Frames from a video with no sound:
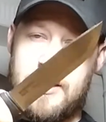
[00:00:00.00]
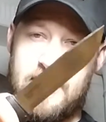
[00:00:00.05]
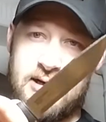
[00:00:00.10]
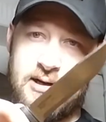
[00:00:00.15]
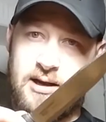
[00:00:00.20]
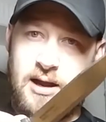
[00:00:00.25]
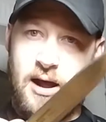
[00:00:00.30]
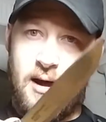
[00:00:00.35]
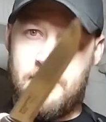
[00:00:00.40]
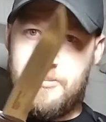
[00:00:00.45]

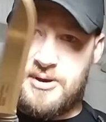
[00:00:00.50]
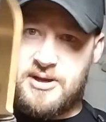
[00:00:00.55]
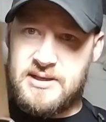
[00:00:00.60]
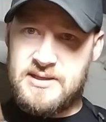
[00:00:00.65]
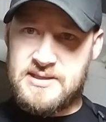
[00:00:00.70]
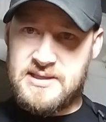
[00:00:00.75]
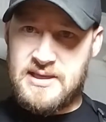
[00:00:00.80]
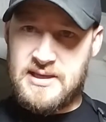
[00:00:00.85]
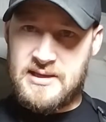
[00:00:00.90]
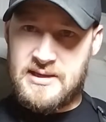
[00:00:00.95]

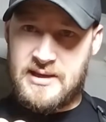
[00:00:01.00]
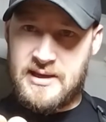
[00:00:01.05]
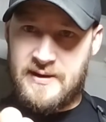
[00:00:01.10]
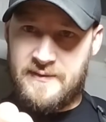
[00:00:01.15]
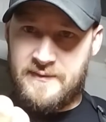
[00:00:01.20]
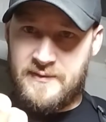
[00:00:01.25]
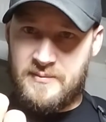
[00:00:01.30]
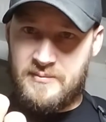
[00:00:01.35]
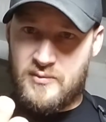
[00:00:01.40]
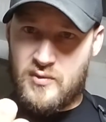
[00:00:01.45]
competence that you get
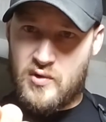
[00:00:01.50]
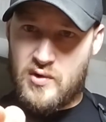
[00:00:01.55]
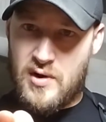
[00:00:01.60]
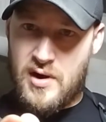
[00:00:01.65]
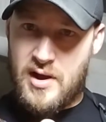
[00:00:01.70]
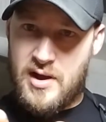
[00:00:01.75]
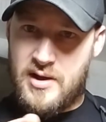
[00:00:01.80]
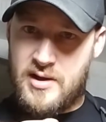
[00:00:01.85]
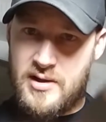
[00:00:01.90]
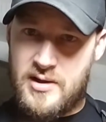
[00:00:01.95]
from
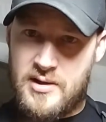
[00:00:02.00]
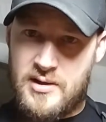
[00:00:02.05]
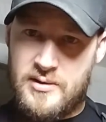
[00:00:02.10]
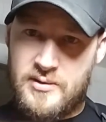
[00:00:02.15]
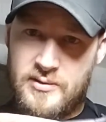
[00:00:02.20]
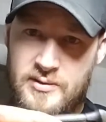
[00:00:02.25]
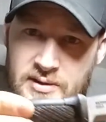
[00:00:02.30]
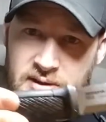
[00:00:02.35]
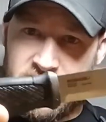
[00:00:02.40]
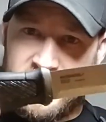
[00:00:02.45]
Mora.
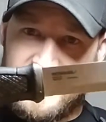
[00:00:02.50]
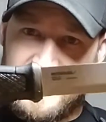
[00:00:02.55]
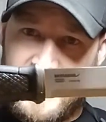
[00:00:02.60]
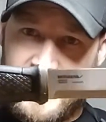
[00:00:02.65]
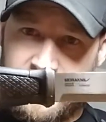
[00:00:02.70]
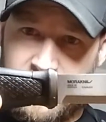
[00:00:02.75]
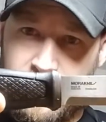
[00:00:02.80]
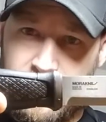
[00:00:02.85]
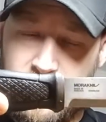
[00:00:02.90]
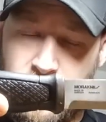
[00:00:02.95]
This
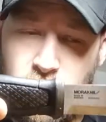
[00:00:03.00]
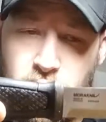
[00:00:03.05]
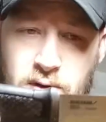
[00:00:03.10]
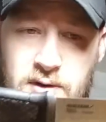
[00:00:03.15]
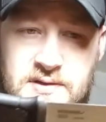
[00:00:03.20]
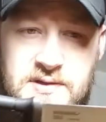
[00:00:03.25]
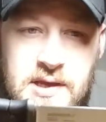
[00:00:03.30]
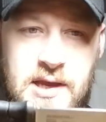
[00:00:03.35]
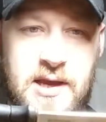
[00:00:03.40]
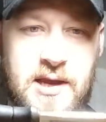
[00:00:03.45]
knife, of
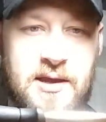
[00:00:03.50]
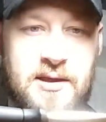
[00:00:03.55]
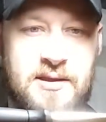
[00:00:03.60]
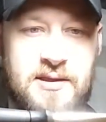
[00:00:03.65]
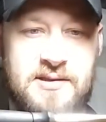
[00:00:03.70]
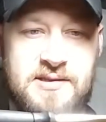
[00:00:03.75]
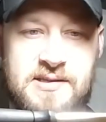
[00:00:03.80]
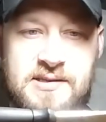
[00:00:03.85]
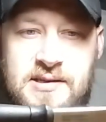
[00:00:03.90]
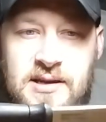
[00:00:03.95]
course,
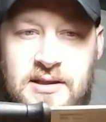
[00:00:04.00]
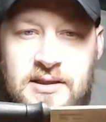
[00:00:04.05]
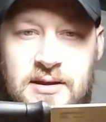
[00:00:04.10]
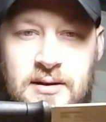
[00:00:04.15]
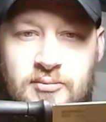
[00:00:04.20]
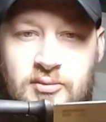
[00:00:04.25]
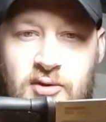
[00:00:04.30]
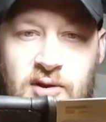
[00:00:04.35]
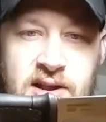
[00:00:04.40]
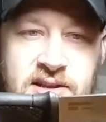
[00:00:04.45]
this is on their
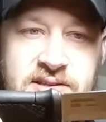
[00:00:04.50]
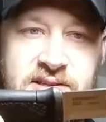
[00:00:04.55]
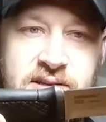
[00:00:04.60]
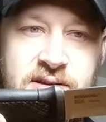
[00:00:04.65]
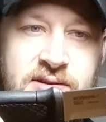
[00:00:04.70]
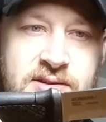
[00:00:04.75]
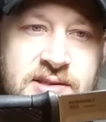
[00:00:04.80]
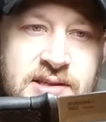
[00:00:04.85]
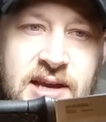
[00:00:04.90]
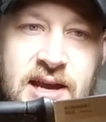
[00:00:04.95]

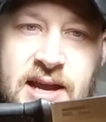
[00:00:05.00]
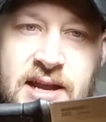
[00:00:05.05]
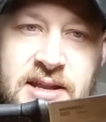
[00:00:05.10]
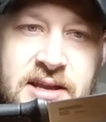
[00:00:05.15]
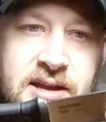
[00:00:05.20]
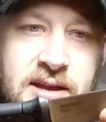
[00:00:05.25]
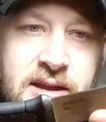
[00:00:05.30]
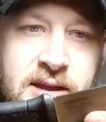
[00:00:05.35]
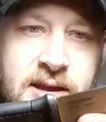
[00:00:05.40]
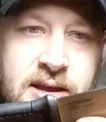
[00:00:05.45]
pricier side,
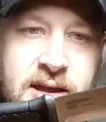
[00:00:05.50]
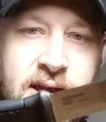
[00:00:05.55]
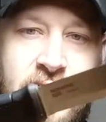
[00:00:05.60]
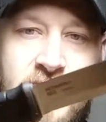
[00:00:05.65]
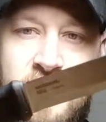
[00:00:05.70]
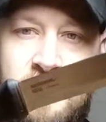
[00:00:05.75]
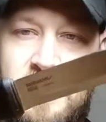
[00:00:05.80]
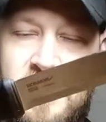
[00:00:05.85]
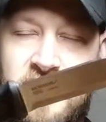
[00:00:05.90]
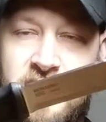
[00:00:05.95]

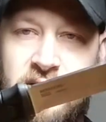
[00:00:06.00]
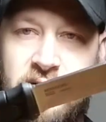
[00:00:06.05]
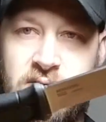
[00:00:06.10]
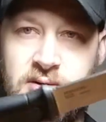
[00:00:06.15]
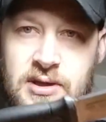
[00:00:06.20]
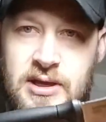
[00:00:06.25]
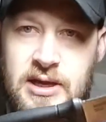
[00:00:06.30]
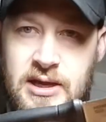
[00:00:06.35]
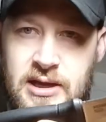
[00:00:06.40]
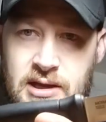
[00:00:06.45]
but you do
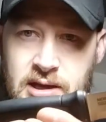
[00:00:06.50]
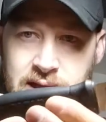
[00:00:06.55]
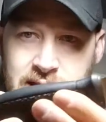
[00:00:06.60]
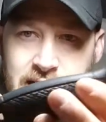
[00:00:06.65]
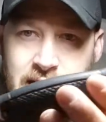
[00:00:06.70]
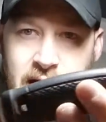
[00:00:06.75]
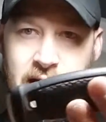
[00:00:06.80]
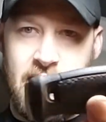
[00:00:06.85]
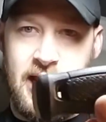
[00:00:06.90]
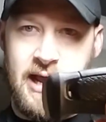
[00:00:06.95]
get a
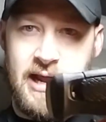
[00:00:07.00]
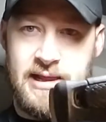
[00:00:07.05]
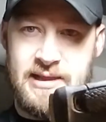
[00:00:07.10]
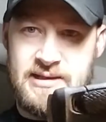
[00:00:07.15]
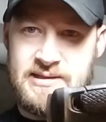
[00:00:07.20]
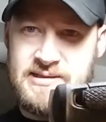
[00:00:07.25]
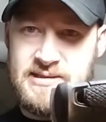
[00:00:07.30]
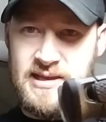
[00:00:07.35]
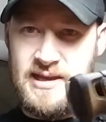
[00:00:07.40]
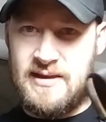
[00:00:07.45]
lot out of
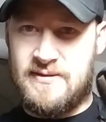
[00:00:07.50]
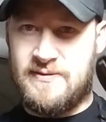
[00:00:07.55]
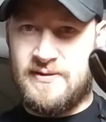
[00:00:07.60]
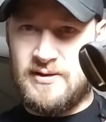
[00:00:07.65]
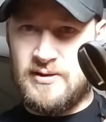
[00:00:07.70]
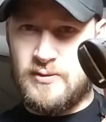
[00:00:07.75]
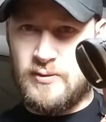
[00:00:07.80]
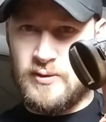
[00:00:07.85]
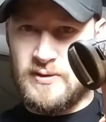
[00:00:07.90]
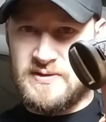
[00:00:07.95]
this knife, and
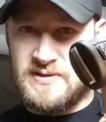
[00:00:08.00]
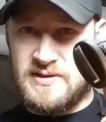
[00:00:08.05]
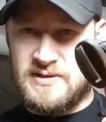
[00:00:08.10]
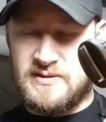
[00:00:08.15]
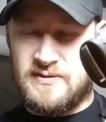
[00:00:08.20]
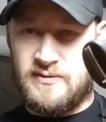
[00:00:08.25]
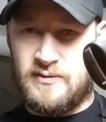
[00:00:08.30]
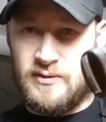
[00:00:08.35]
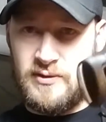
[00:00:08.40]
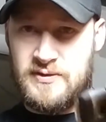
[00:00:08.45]
of course it
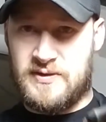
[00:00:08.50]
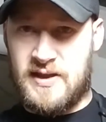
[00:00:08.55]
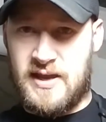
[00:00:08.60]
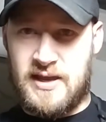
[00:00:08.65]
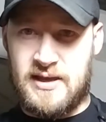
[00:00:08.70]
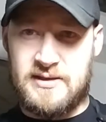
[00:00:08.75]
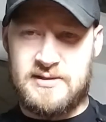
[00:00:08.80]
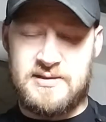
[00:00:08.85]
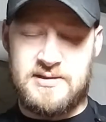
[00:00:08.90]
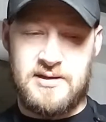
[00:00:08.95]
is full
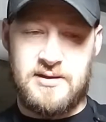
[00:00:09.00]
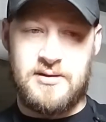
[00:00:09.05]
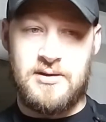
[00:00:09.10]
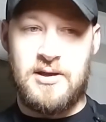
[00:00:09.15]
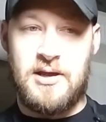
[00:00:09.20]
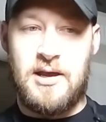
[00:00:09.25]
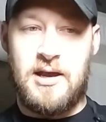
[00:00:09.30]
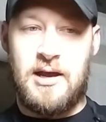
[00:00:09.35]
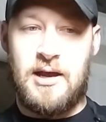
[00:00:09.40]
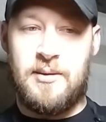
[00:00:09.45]
tang. So
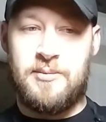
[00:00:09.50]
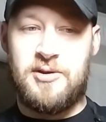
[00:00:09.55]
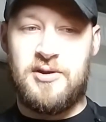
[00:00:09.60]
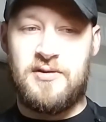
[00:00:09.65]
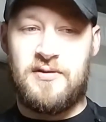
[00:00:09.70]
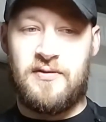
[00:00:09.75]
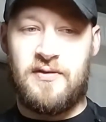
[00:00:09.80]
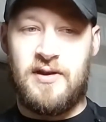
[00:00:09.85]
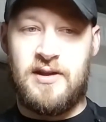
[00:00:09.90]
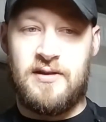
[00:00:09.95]
I'm a
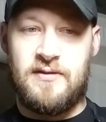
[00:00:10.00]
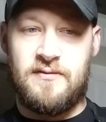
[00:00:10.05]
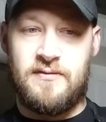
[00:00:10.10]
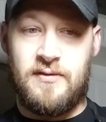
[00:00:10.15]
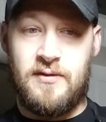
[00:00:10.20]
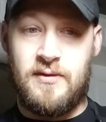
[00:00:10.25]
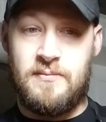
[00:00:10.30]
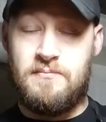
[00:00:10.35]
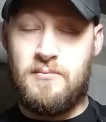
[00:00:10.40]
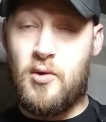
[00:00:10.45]
huge fan of
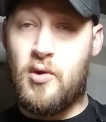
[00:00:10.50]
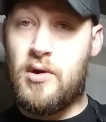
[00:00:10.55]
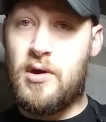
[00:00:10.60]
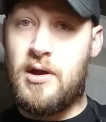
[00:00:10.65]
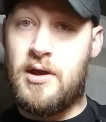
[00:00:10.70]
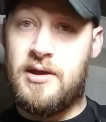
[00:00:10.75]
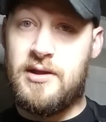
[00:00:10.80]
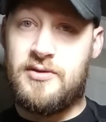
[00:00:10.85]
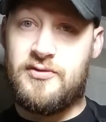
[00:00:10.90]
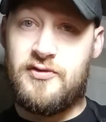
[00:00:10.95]

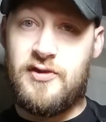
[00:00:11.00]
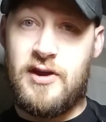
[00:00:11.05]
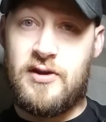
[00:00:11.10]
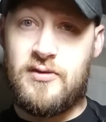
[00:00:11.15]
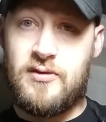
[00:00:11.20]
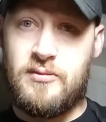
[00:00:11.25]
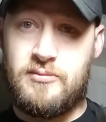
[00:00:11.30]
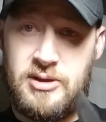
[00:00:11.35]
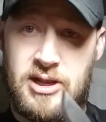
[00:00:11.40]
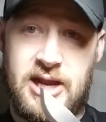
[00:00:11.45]
Mora in
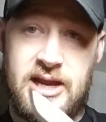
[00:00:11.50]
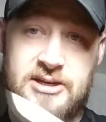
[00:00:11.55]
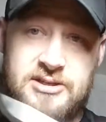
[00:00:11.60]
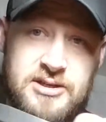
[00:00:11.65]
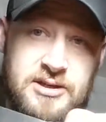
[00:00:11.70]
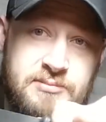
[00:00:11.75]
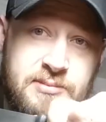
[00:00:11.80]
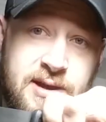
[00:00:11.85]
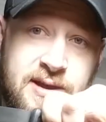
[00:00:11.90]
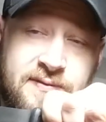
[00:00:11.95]
general, but
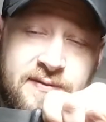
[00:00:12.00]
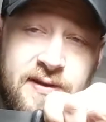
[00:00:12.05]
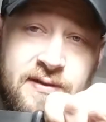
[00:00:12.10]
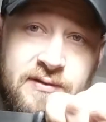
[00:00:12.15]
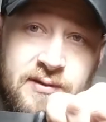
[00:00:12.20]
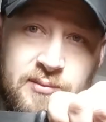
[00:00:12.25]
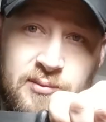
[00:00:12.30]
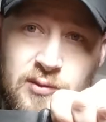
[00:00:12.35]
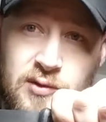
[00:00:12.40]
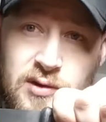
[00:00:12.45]
actually my
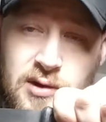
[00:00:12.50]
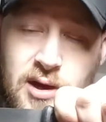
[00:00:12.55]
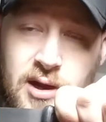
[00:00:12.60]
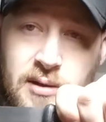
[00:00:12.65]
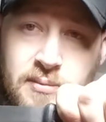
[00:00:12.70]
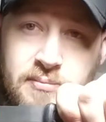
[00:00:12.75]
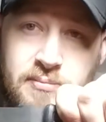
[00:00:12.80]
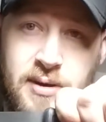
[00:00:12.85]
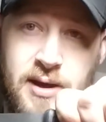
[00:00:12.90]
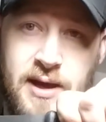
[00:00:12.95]
favorite Mora
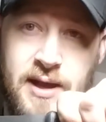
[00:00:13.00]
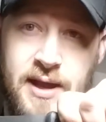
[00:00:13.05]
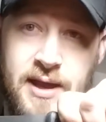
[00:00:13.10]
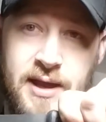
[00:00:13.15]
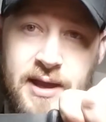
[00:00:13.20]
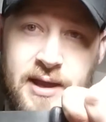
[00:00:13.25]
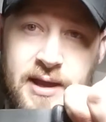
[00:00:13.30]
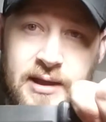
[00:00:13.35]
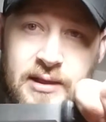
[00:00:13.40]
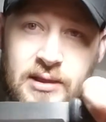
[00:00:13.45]
by
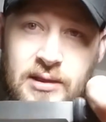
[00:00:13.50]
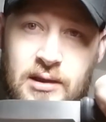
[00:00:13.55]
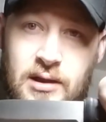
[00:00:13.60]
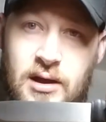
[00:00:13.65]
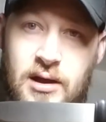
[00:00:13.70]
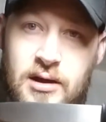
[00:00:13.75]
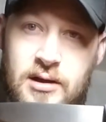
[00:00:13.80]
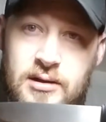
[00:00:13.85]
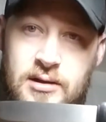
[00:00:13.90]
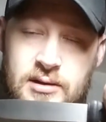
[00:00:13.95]
a
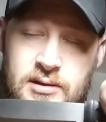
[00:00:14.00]
long